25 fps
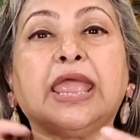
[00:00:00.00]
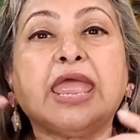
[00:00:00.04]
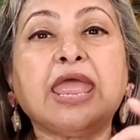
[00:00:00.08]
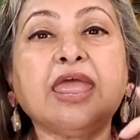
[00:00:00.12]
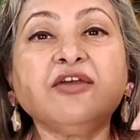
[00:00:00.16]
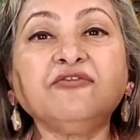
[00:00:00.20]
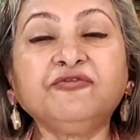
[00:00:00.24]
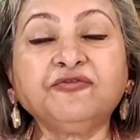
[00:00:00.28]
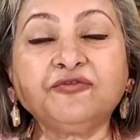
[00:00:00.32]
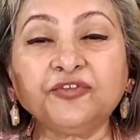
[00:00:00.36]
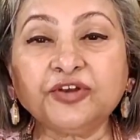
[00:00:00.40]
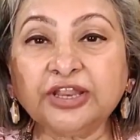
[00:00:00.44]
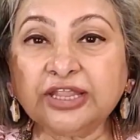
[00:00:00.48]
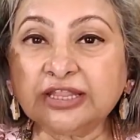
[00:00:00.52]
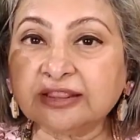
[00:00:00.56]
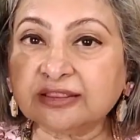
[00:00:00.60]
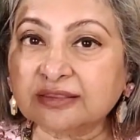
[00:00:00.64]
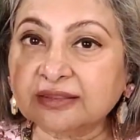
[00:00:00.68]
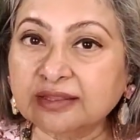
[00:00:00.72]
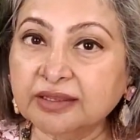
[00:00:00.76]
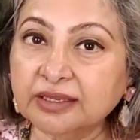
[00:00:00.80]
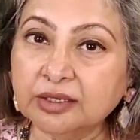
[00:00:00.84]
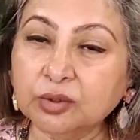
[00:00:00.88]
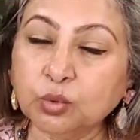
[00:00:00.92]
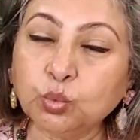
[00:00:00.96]

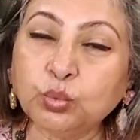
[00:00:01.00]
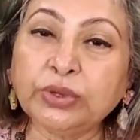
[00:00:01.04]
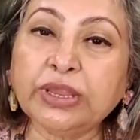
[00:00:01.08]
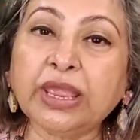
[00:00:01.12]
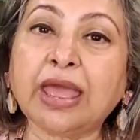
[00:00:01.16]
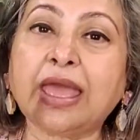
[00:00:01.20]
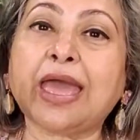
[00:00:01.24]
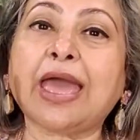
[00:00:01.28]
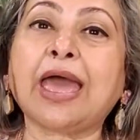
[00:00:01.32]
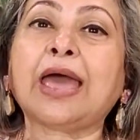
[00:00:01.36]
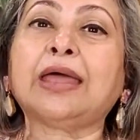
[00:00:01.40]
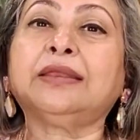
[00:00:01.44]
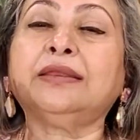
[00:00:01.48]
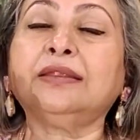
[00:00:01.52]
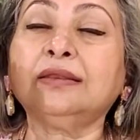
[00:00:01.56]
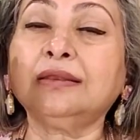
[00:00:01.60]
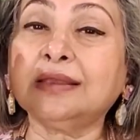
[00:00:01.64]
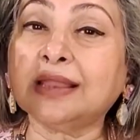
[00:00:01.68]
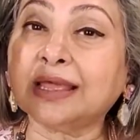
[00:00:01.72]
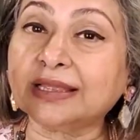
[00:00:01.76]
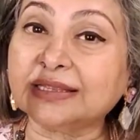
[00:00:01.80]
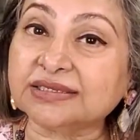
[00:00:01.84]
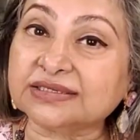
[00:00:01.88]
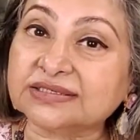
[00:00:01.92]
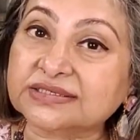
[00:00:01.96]
Everything we are
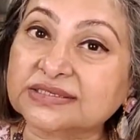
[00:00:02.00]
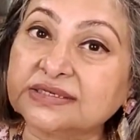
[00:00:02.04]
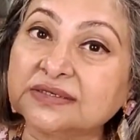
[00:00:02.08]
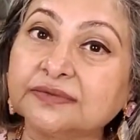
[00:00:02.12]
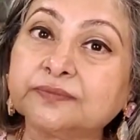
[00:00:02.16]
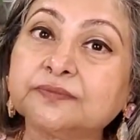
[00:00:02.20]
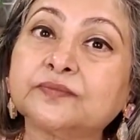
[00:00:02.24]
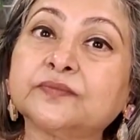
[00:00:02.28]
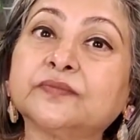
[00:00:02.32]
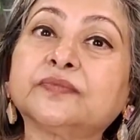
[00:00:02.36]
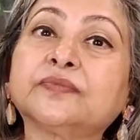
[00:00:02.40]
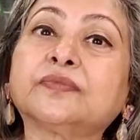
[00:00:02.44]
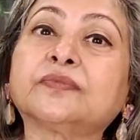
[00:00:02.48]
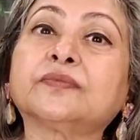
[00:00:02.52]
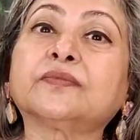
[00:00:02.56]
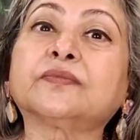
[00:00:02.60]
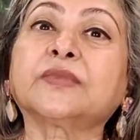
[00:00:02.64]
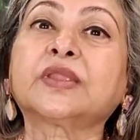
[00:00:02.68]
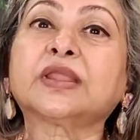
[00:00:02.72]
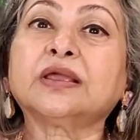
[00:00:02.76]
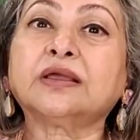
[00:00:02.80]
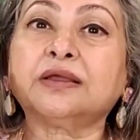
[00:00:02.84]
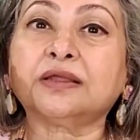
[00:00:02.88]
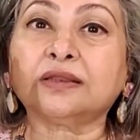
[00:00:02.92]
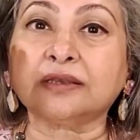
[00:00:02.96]
analyzing,
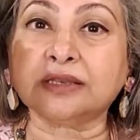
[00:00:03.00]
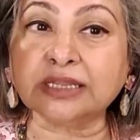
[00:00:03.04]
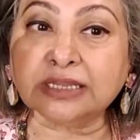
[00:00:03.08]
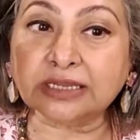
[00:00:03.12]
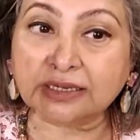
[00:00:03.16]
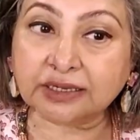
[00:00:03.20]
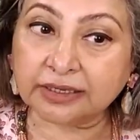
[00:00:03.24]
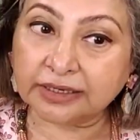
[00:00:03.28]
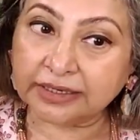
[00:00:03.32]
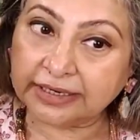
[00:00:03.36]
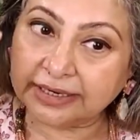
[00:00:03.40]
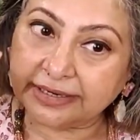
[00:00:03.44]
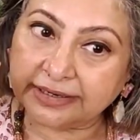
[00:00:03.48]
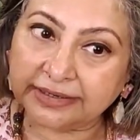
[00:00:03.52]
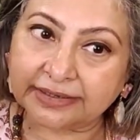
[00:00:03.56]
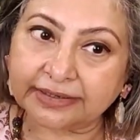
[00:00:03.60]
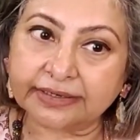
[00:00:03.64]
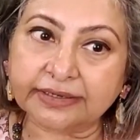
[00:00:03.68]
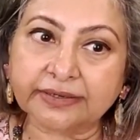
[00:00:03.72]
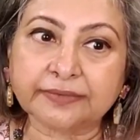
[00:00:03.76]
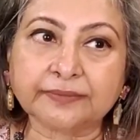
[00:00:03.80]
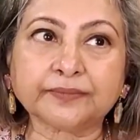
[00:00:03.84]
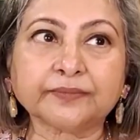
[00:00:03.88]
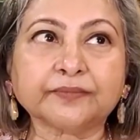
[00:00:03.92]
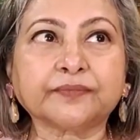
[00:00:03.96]

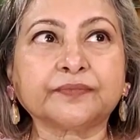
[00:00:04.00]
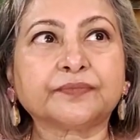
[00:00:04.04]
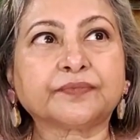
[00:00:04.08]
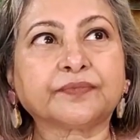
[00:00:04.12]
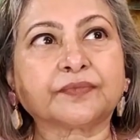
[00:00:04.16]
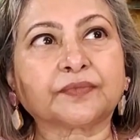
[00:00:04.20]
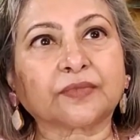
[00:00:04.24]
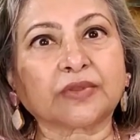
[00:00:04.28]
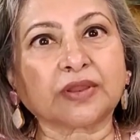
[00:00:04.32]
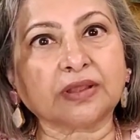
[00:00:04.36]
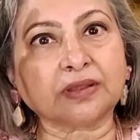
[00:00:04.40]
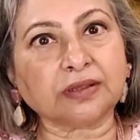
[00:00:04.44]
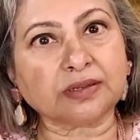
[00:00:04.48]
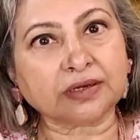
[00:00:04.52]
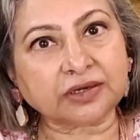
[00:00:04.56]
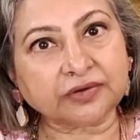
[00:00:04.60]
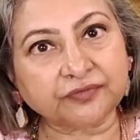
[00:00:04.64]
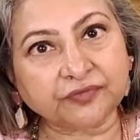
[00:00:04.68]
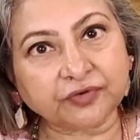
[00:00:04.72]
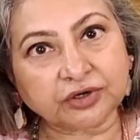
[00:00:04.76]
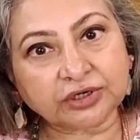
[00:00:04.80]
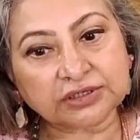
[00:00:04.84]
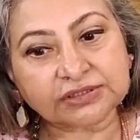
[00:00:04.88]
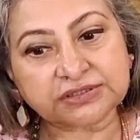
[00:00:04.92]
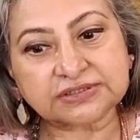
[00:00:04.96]
recreating,
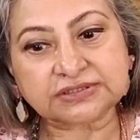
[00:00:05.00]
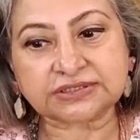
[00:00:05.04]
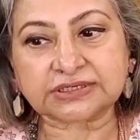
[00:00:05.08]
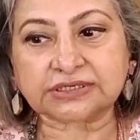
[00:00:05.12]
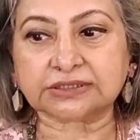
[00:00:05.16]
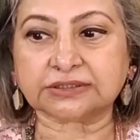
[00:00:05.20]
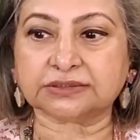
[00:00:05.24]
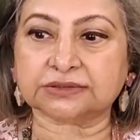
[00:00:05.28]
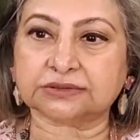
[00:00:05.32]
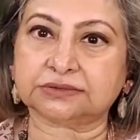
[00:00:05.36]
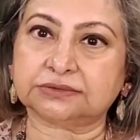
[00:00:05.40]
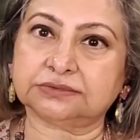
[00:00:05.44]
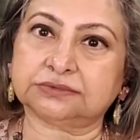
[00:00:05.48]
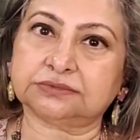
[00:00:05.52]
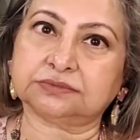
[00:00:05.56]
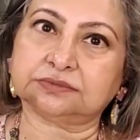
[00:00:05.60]
reversing,